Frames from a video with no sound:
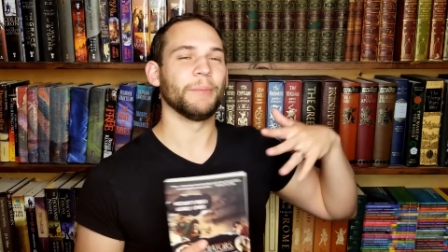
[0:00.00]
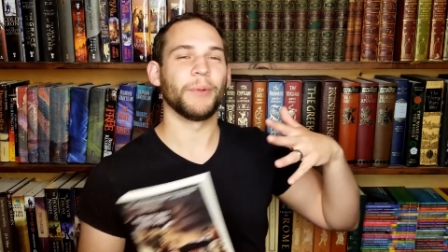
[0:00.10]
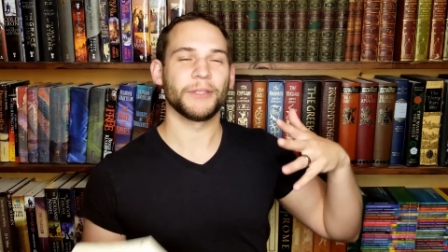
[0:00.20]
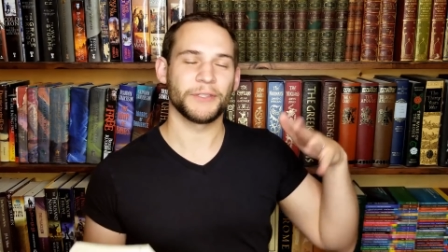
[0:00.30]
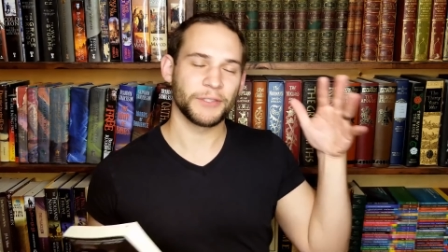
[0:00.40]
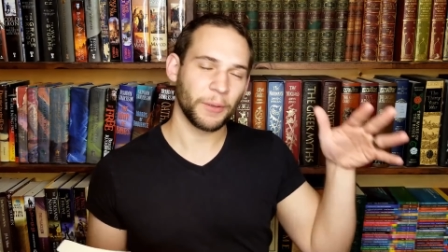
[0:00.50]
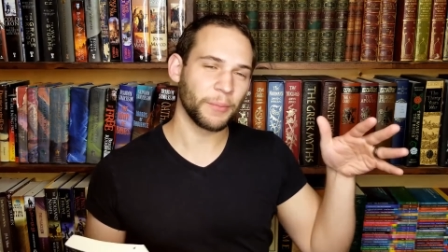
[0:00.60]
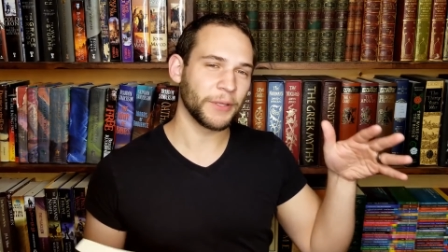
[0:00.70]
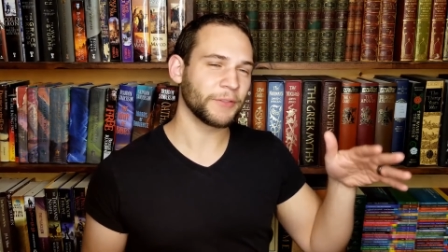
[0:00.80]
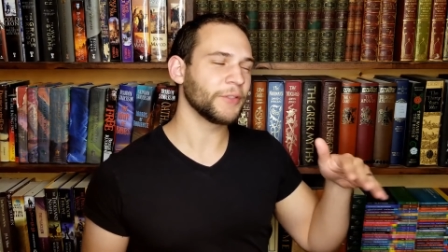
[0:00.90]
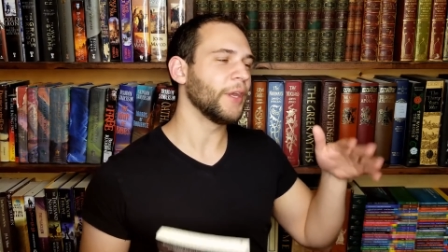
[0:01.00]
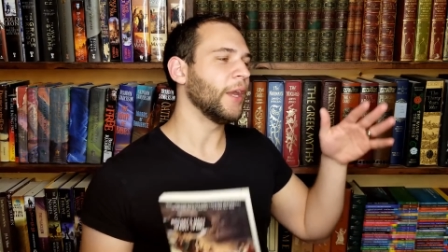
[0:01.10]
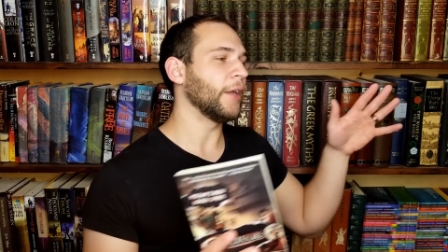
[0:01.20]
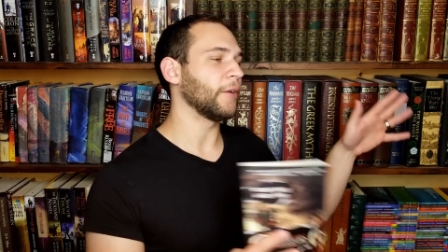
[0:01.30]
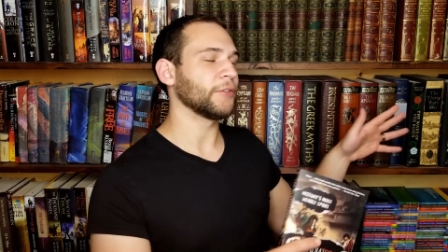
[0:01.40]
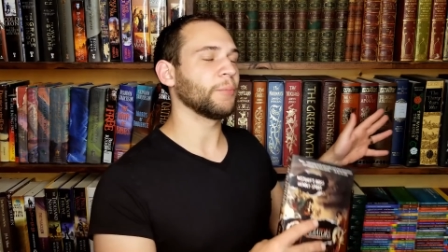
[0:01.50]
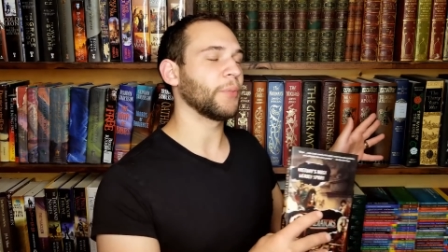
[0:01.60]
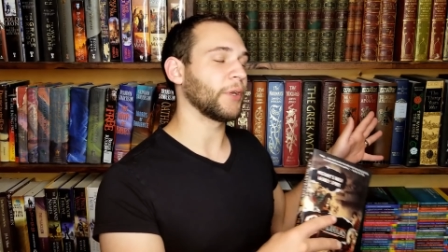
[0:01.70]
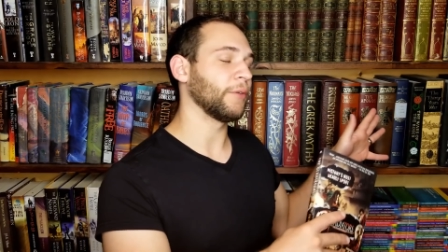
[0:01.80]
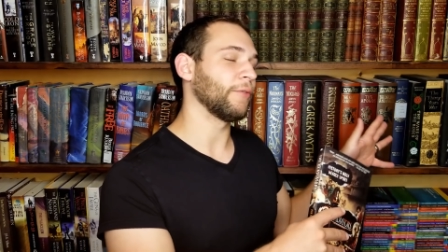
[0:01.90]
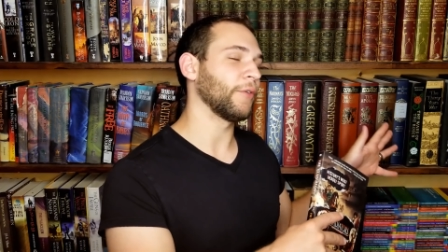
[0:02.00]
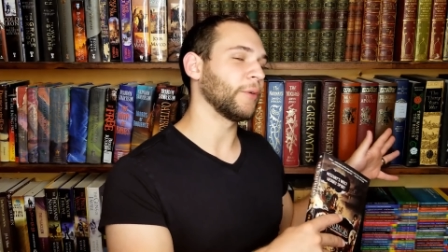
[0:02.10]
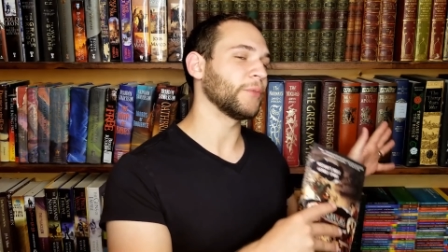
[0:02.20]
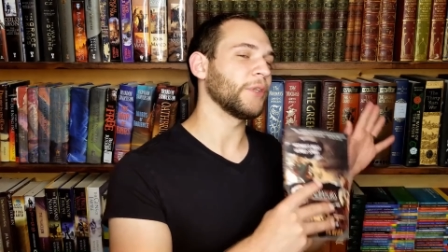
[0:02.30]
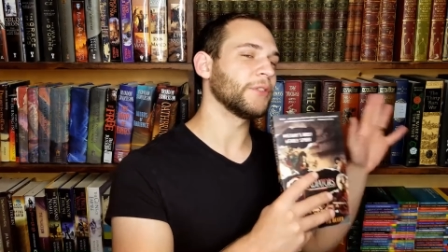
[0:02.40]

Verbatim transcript: busts some myths and also, but confirms